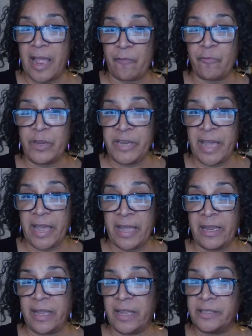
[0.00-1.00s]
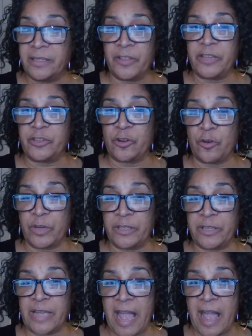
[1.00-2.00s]
every day until they turn
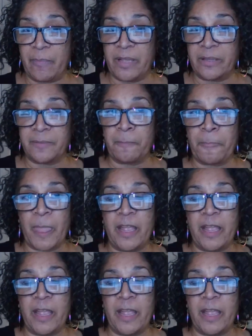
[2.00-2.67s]
into habits.